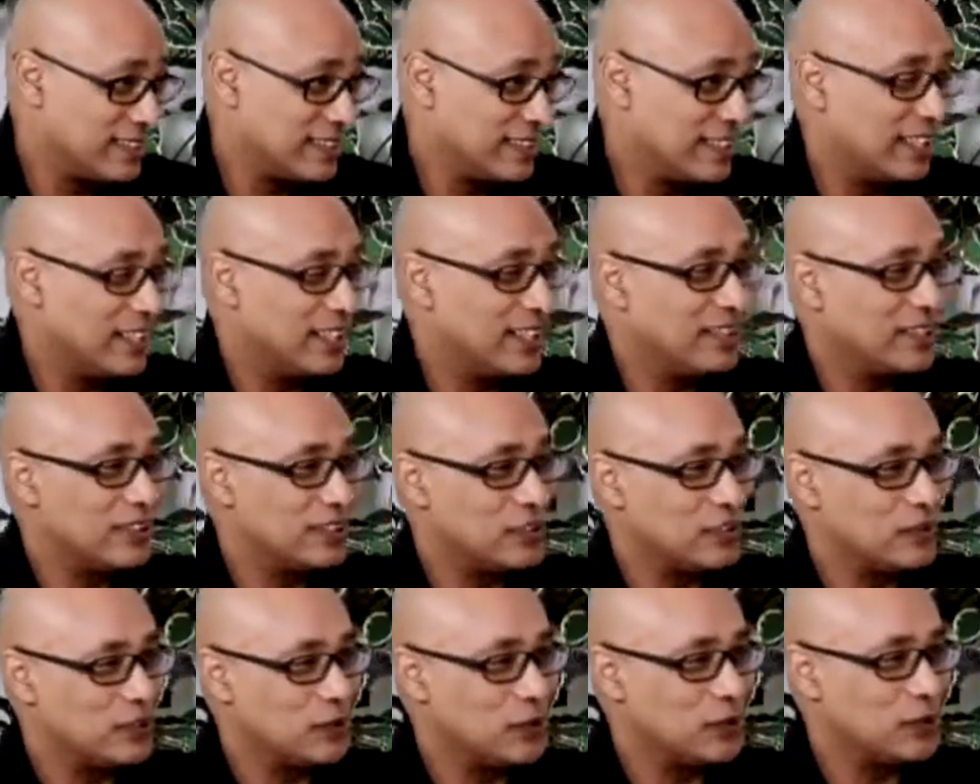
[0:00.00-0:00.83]
Yeah.
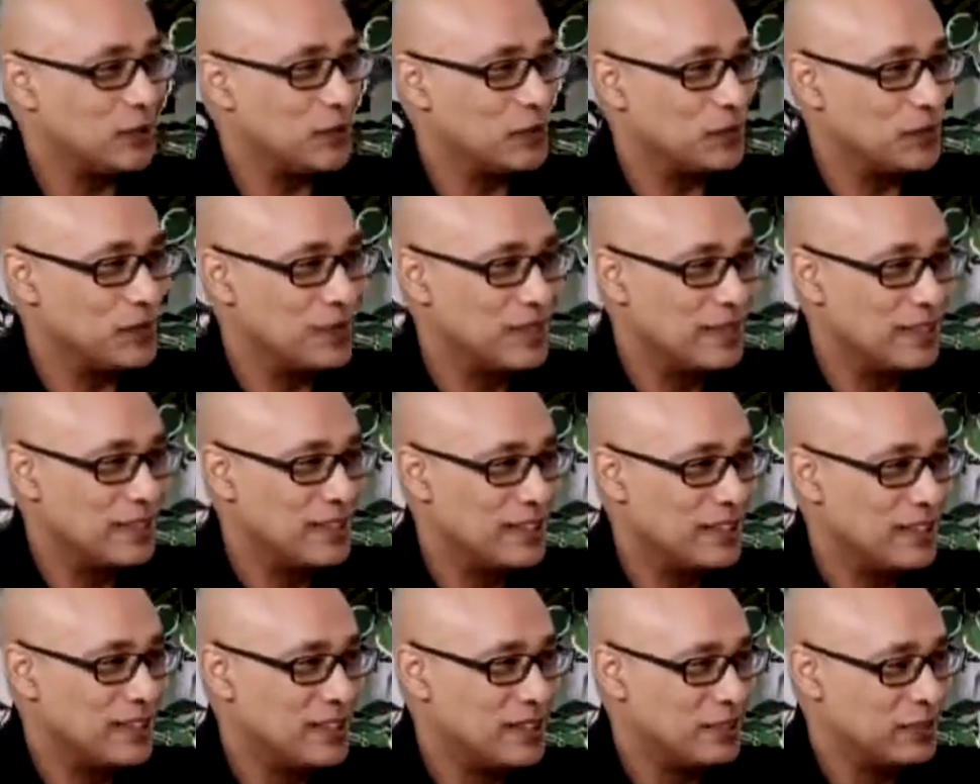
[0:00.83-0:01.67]
So
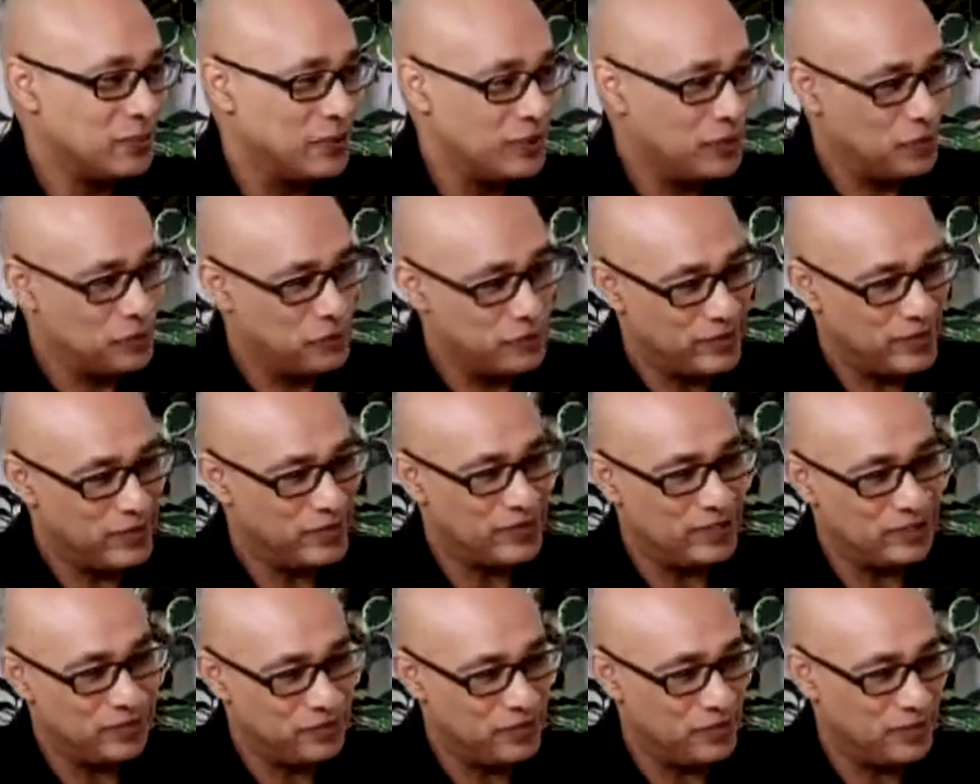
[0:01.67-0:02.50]
when you
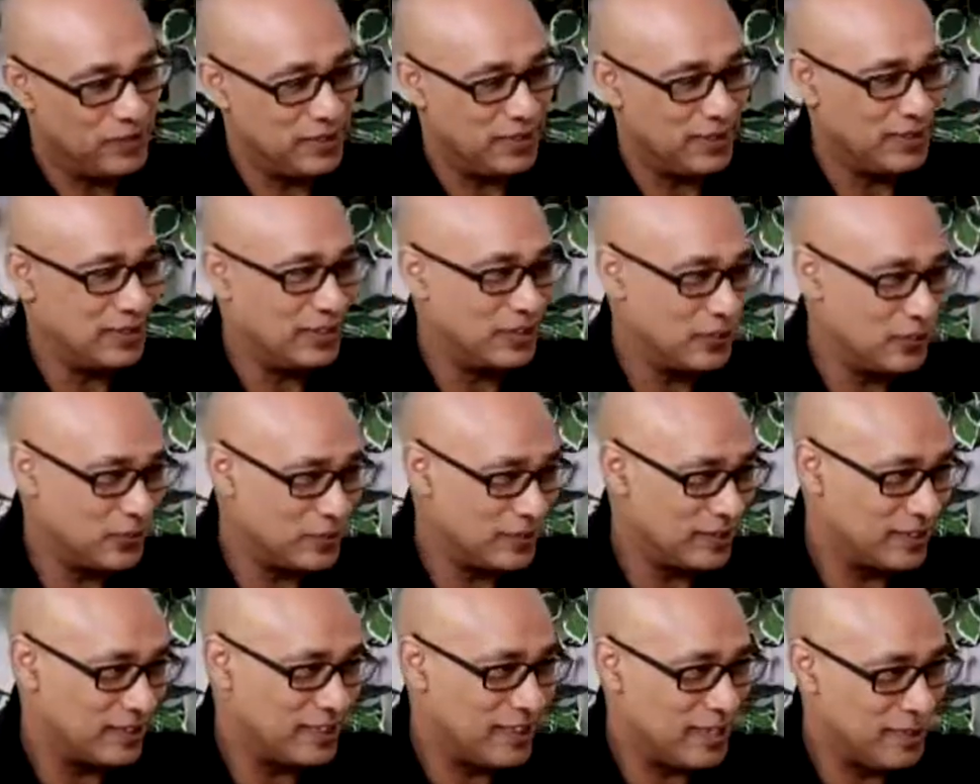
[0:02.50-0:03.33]
bring the feudal into
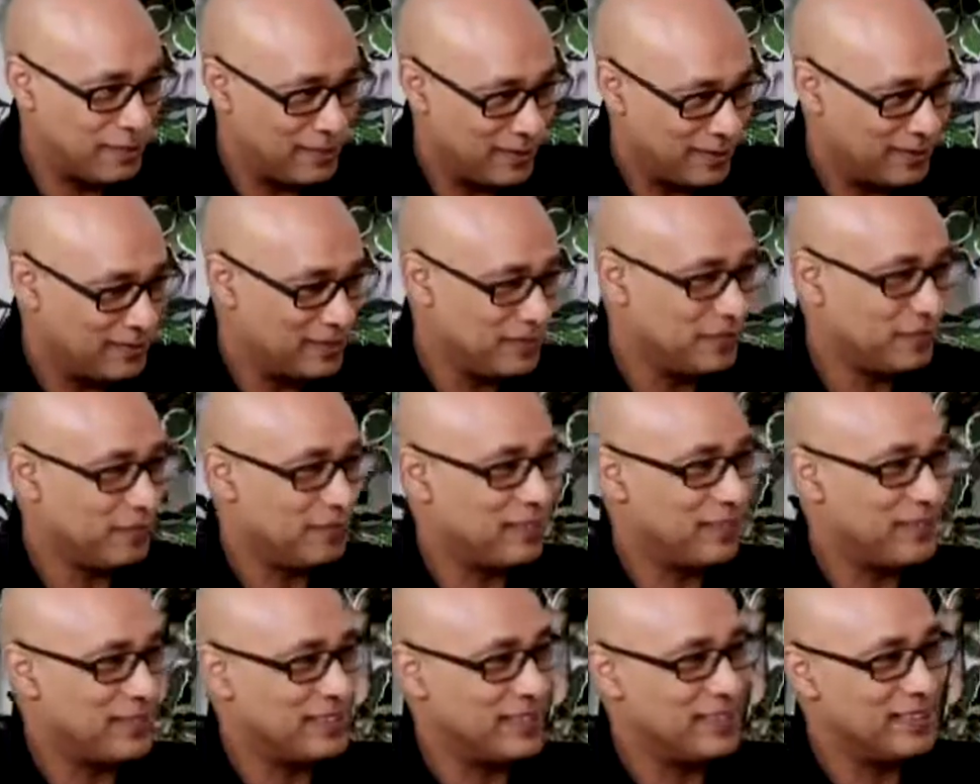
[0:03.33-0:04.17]
the table,
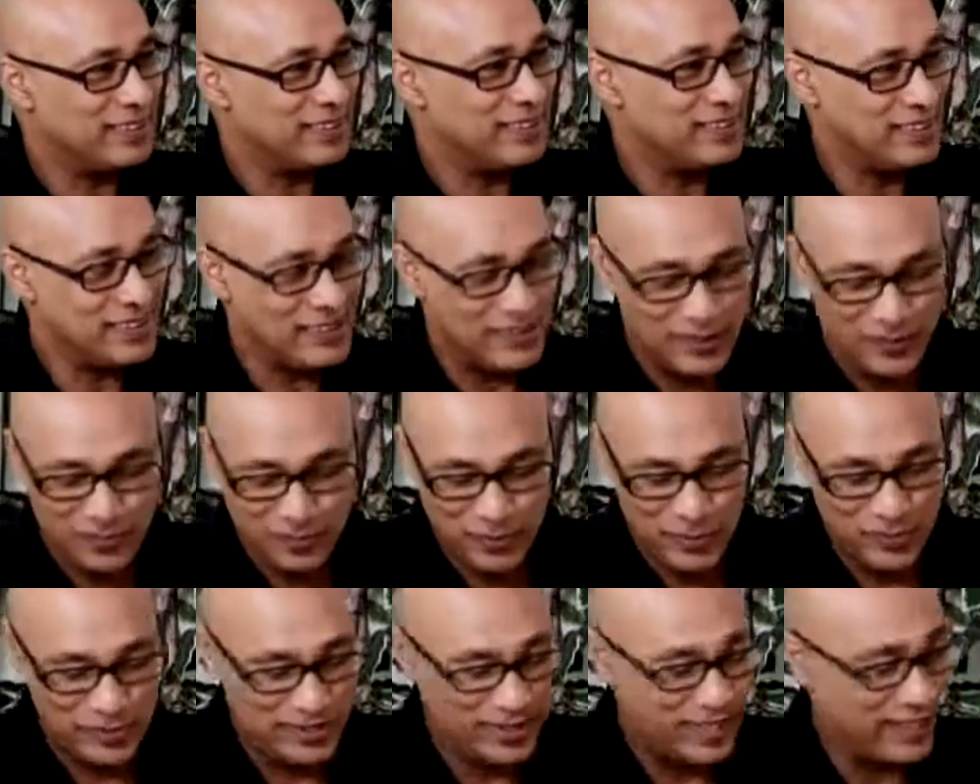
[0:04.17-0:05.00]

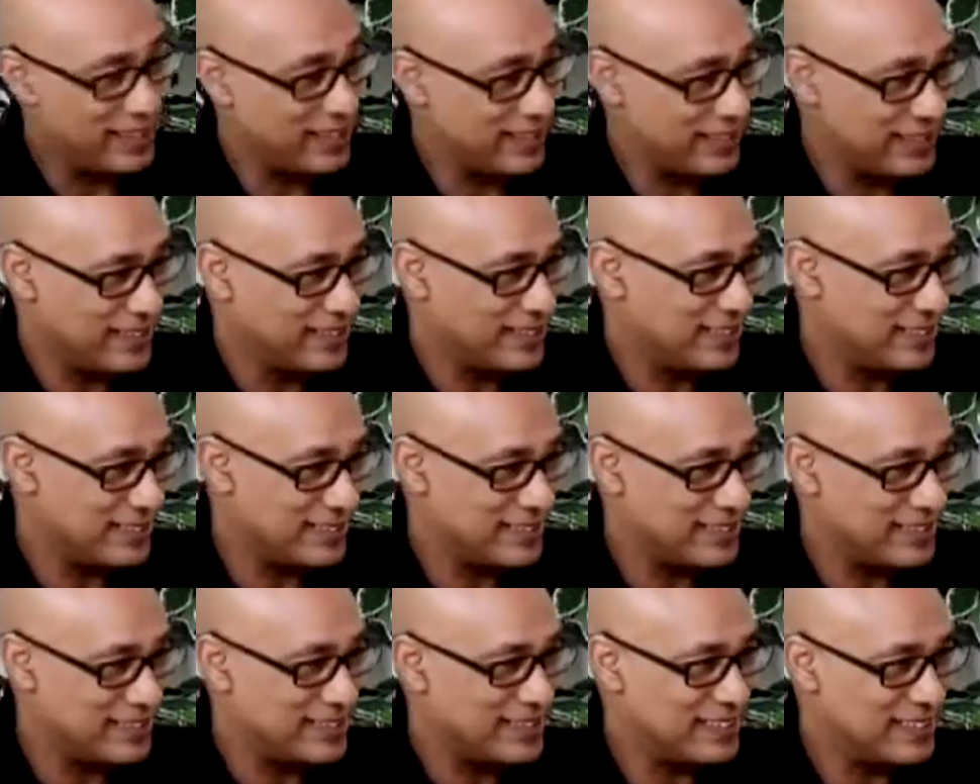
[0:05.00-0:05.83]
most
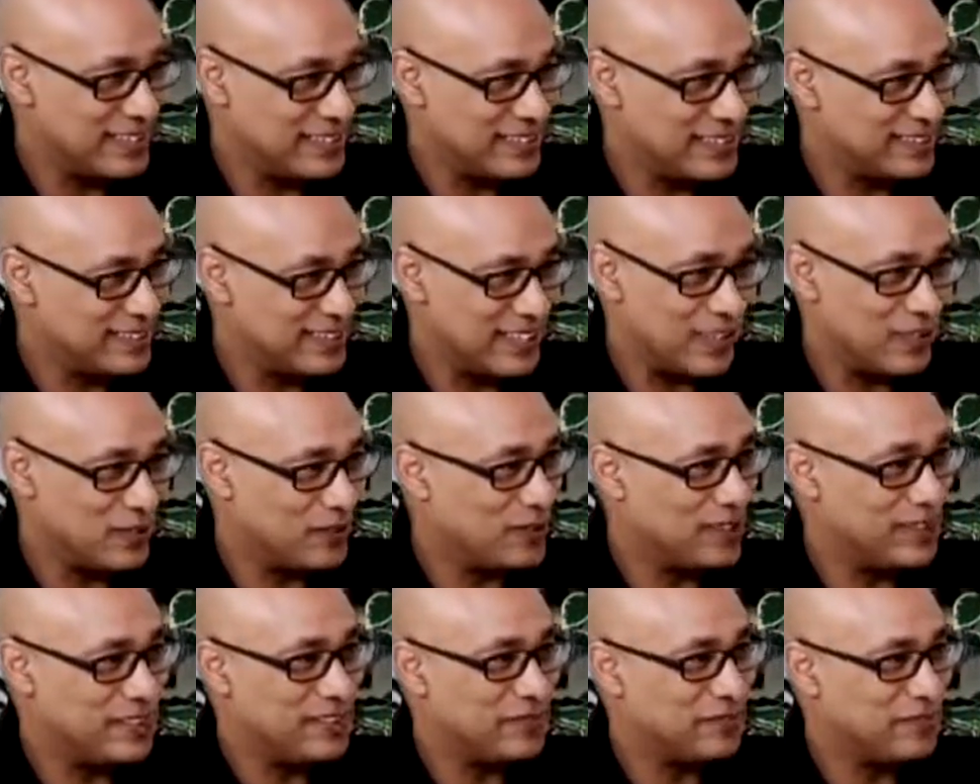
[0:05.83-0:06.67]
likely he's not
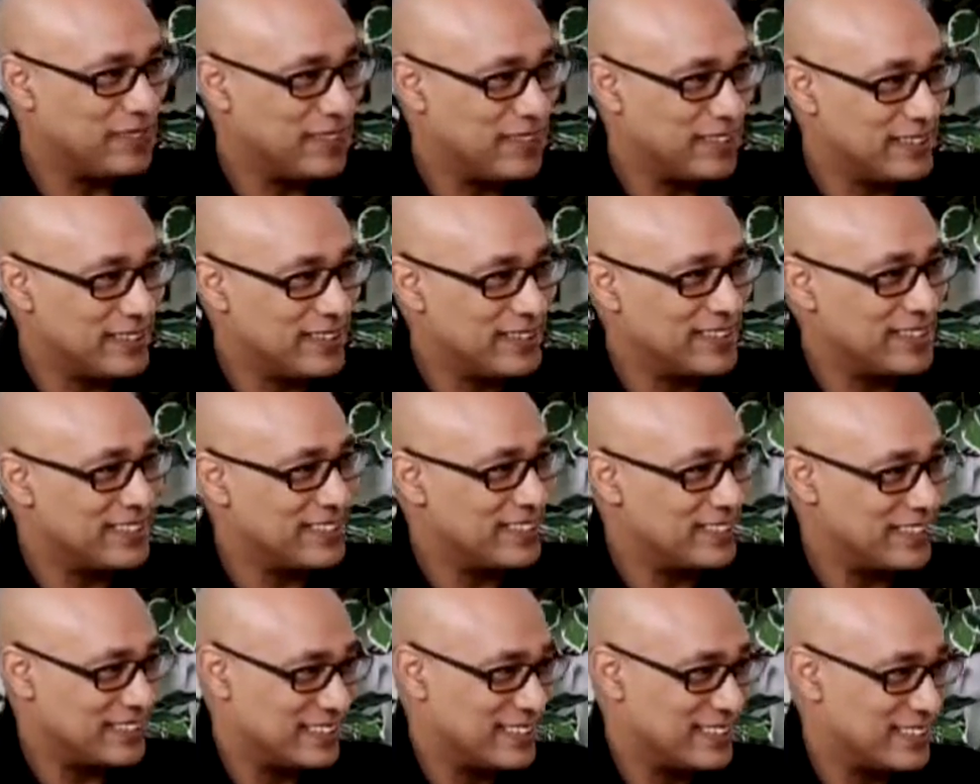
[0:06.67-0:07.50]
going to defend
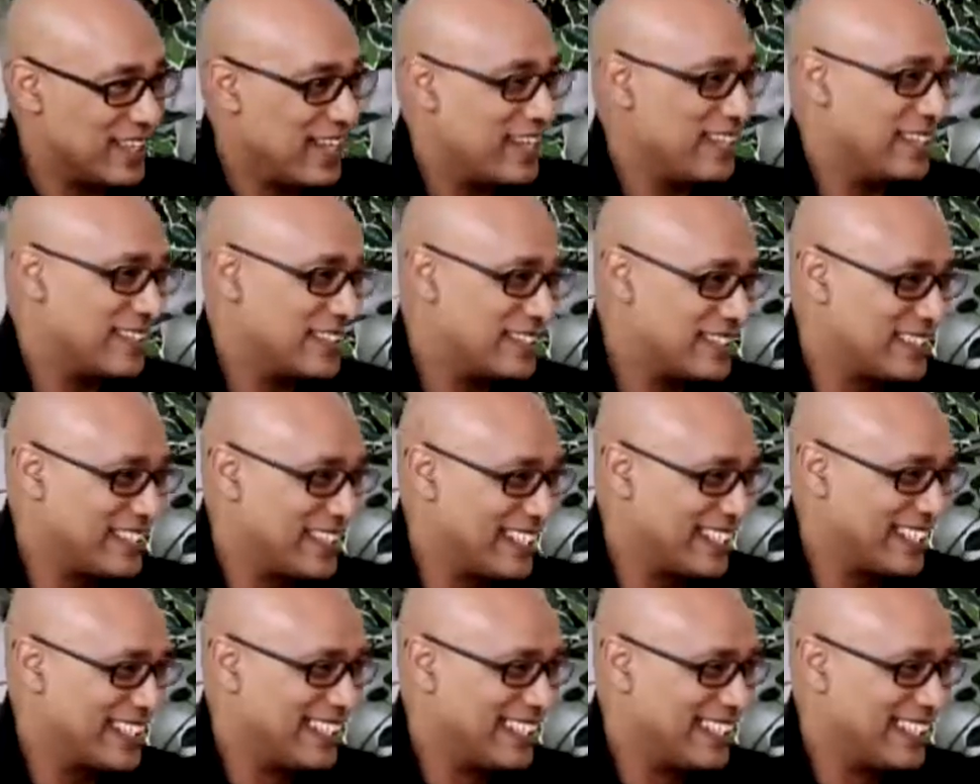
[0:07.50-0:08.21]
his status.